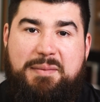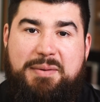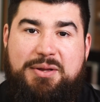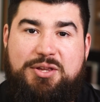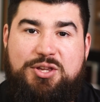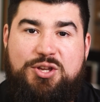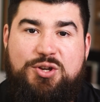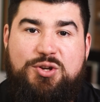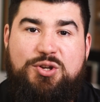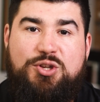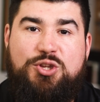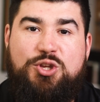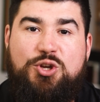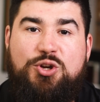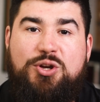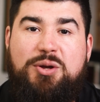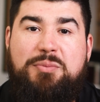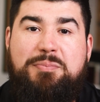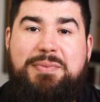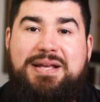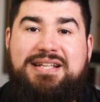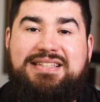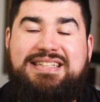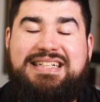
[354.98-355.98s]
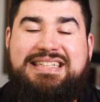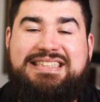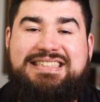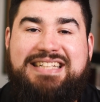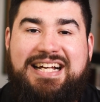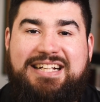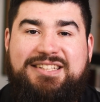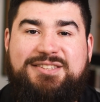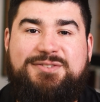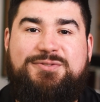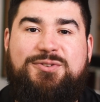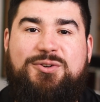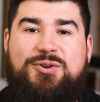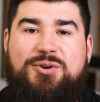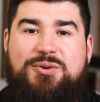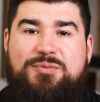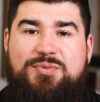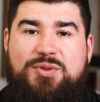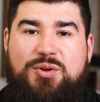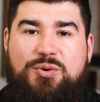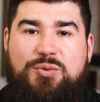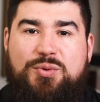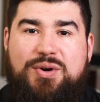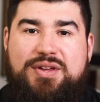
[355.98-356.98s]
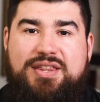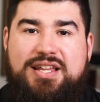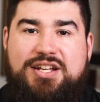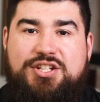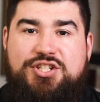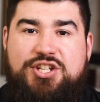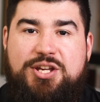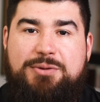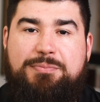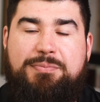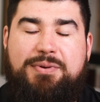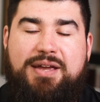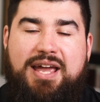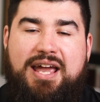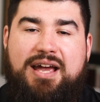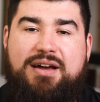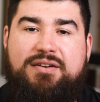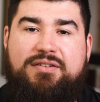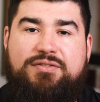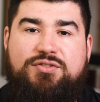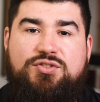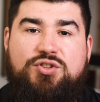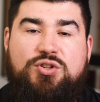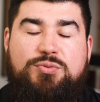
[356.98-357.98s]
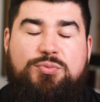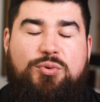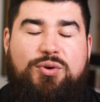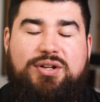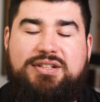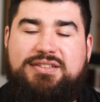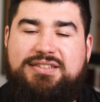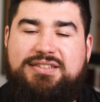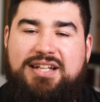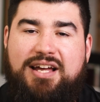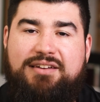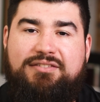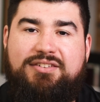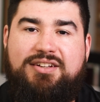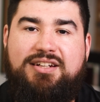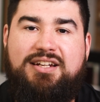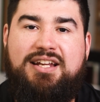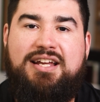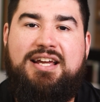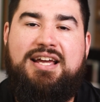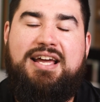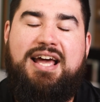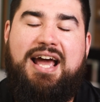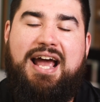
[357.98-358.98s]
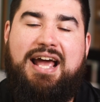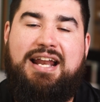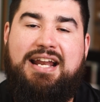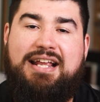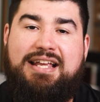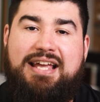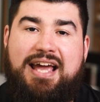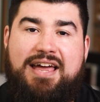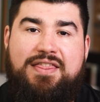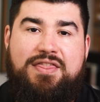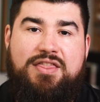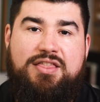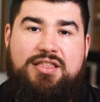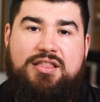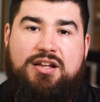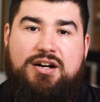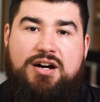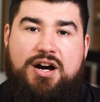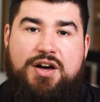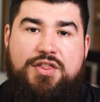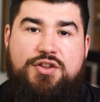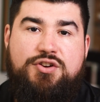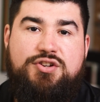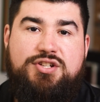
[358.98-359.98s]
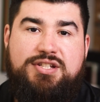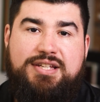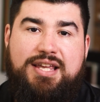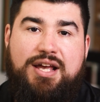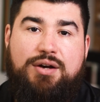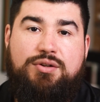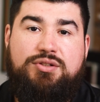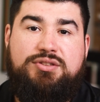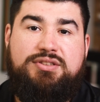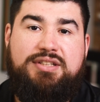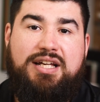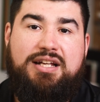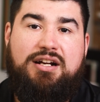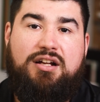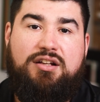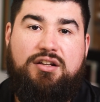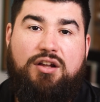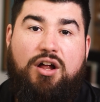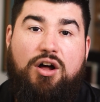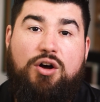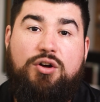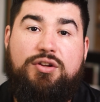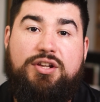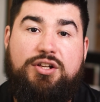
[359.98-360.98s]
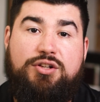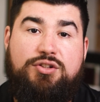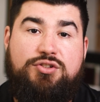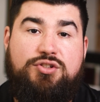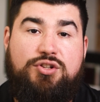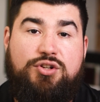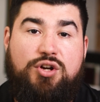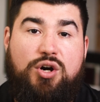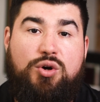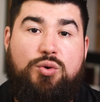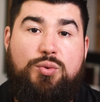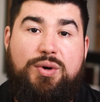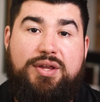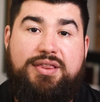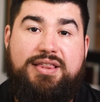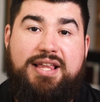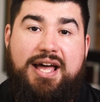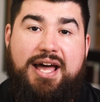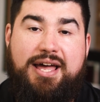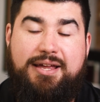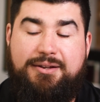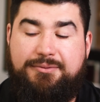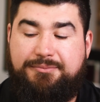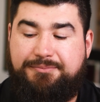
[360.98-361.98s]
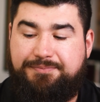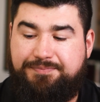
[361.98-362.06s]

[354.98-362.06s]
I mean, you, you can be successful with a GPA of 2.7 and again, the other skill set along to go with that.